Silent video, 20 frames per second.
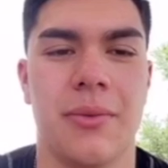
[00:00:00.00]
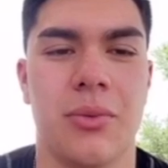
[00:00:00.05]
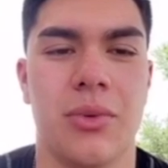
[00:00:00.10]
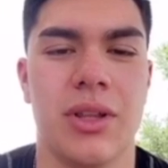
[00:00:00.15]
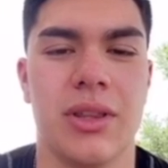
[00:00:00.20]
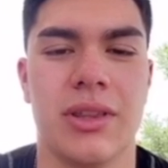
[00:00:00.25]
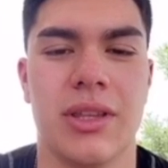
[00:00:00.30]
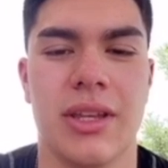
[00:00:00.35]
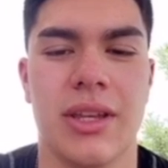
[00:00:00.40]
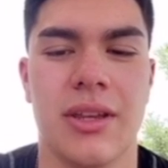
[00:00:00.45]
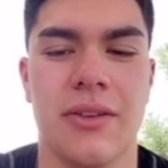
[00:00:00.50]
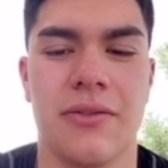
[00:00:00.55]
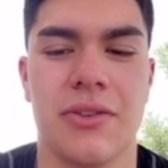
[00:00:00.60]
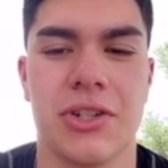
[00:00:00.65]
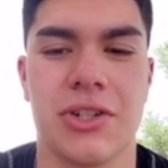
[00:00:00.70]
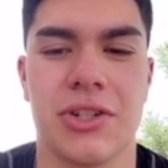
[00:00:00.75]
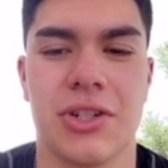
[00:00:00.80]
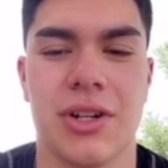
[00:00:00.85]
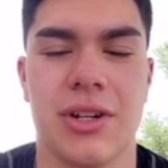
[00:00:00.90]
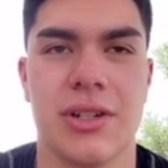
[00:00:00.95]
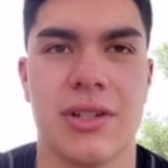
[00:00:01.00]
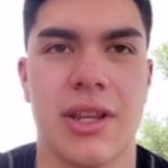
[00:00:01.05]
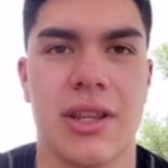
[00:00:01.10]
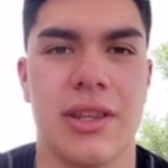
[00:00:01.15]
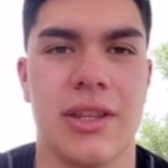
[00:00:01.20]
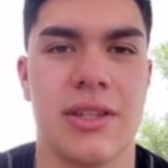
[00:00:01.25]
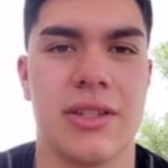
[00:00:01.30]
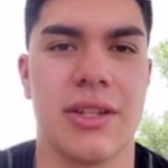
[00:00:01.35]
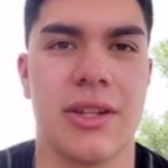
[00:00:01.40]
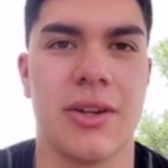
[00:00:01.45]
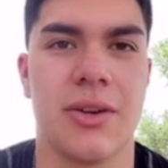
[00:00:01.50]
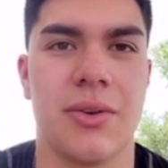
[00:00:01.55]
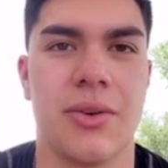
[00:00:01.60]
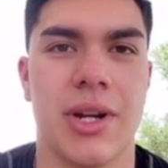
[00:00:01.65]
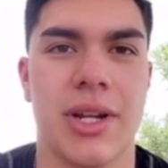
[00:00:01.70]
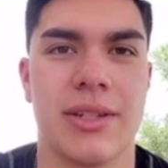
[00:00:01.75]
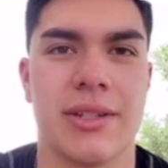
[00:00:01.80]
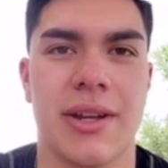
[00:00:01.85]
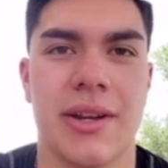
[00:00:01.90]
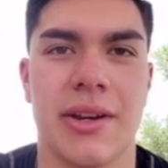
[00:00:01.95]
one thing for sure is that this year
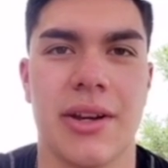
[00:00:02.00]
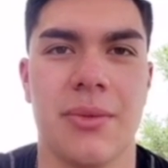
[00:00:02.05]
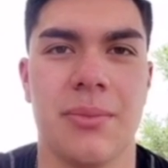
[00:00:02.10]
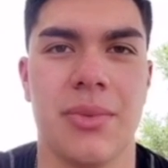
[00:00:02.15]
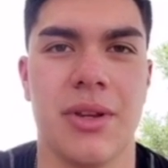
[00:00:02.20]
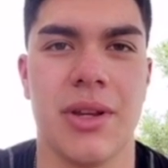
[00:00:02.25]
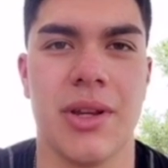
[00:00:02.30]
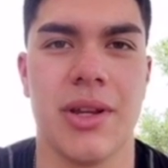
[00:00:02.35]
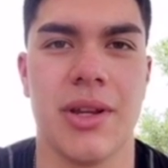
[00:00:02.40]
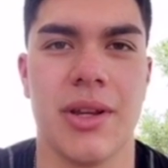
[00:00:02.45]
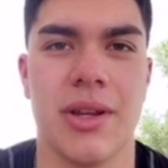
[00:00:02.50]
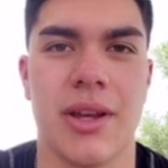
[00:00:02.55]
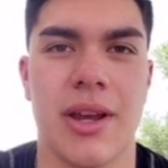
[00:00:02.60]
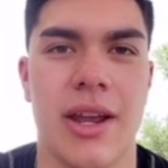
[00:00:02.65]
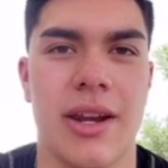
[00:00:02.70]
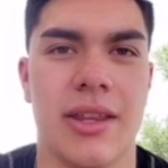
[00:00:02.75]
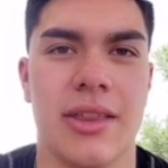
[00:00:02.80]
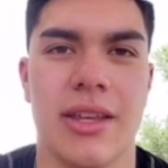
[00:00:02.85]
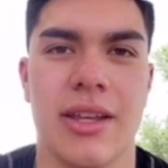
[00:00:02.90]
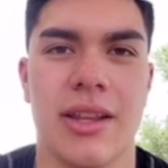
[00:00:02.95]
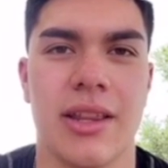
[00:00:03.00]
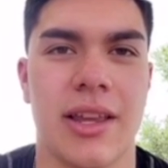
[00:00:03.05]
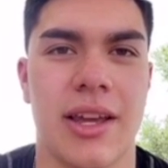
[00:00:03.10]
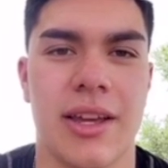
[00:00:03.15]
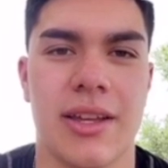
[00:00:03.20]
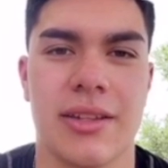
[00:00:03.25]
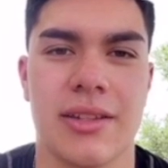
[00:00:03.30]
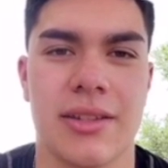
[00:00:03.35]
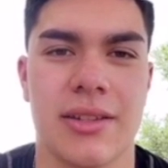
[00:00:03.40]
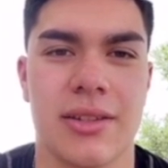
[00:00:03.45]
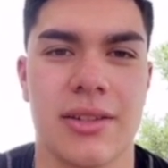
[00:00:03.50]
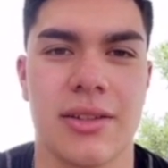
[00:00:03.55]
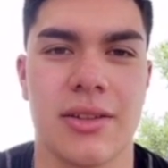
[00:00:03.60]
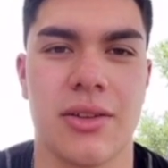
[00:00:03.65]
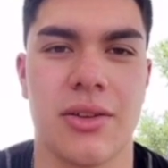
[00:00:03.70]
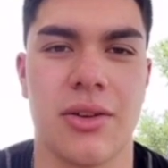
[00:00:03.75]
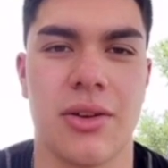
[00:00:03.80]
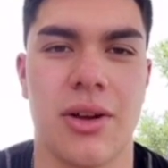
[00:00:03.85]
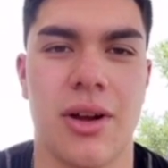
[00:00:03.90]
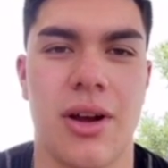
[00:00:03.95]
it's not going to be anything less.
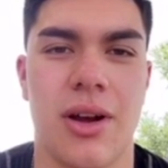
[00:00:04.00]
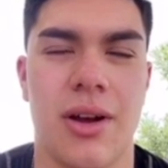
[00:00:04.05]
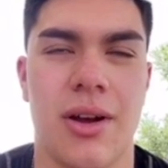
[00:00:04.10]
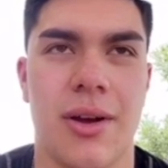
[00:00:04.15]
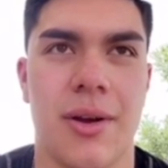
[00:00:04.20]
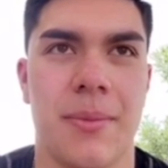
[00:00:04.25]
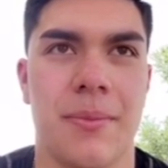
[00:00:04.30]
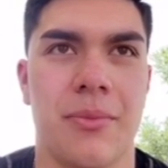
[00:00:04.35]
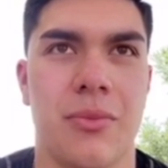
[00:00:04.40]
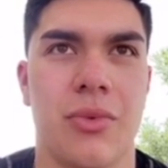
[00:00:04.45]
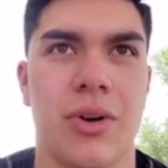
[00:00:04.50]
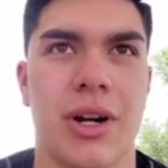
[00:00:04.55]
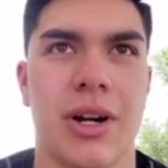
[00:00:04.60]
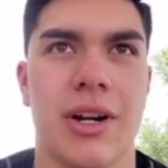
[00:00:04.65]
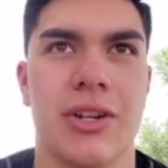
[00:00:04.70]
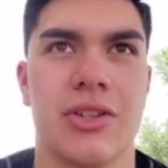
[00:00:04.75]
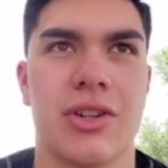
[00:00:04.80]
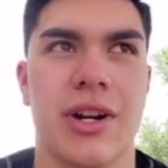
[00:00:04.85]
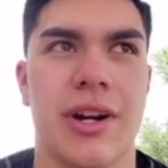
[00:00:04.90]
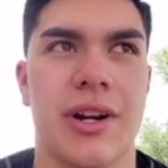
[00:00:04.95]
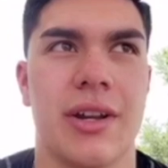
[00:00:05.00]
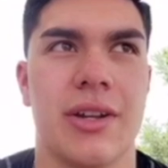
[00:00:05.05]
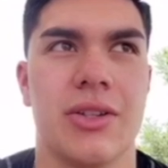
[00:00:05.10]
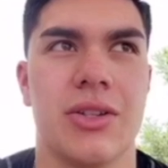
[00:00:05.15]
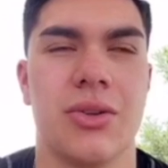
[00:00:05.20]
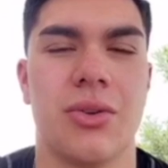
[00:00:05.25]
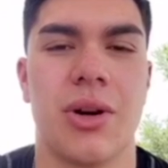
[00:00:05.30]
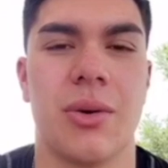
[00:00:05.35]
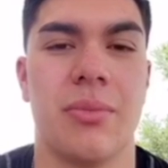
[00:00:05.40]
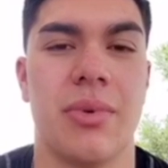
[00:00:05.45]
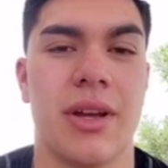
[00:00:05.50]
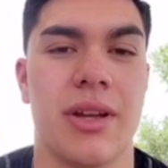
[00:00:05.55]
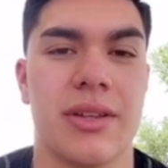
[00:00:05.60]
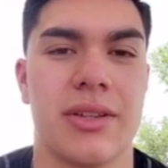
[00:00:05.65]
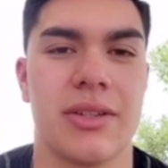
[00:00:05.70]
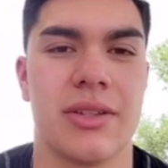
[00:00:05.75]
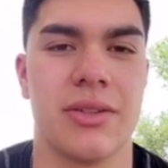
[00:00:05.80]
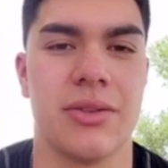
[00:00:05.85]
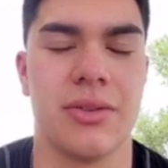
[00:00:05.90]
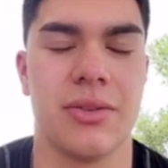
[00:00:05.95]
We're going to try to do our
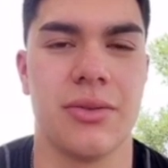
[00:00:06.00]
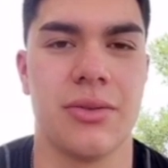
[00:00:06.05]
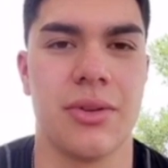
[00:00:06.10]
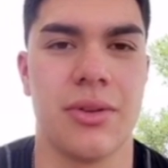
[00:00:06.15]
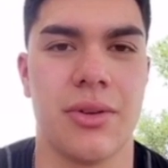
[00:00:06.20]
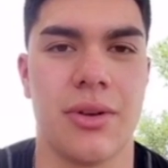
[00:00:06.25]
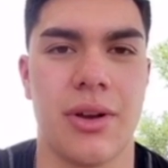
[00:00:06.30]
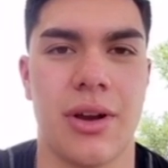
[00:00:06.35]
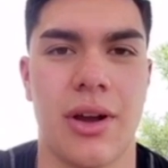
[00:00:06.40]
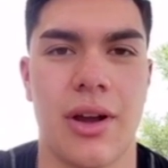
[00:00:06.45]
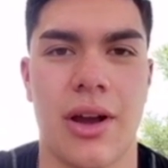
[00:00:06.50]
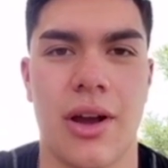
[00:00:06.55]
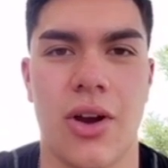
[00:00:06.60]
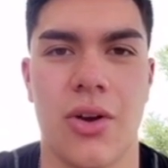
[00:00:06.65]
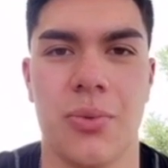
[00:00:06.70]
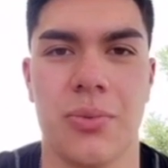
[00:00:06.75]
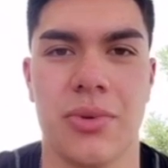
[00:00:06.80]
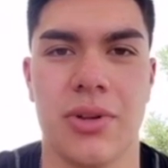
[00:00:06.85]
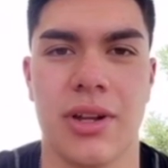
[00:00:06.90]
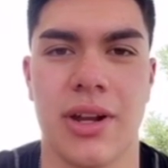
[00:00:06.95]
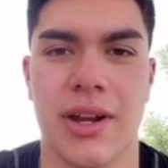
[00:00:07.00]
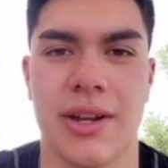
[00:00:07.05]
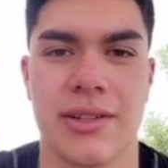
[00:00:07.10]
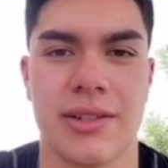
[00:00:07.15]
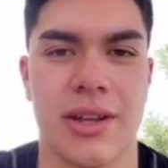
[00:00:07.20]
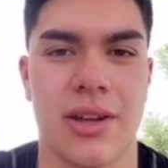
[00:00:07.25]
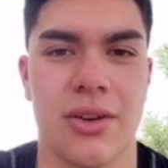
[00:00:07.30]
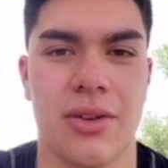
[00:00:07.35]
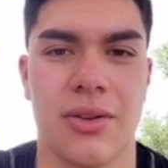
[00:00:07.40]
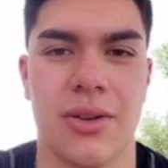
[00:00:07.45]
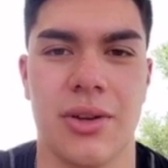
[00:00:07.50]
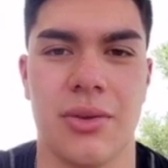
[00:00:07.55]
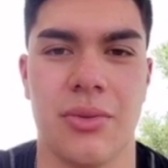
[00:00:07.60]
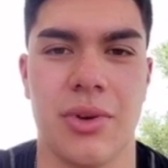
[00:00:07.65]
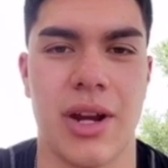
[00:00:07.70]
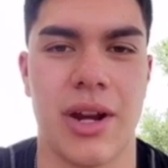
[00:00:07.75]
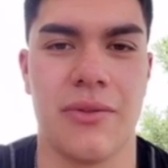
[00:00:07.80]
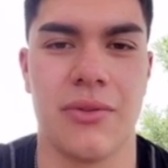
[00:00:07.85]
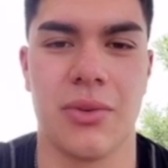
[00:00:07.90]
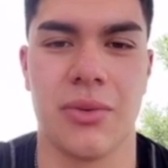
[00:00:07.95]
best to help you guys out in
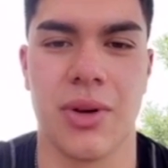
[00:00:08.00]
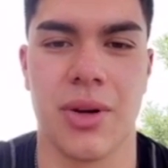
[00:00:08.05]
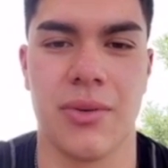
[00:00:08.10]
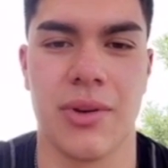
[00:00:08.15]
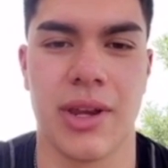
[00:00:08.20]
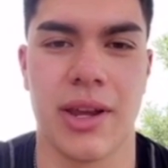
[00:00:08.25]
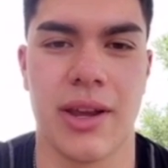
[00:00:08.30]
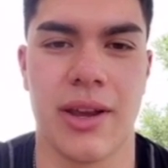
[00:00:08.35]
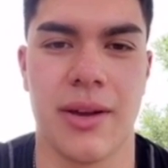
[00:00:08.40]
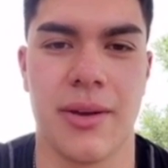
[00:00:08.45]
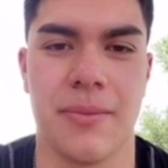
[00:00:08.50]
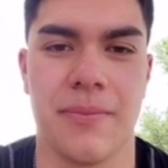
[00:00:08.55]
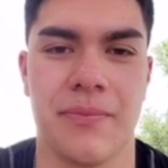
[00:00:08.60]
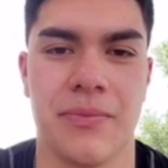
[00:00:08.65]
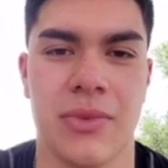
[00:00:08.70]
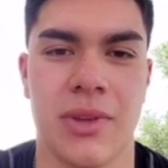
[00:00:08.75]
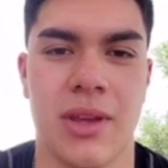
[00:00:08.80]
whatever way we can.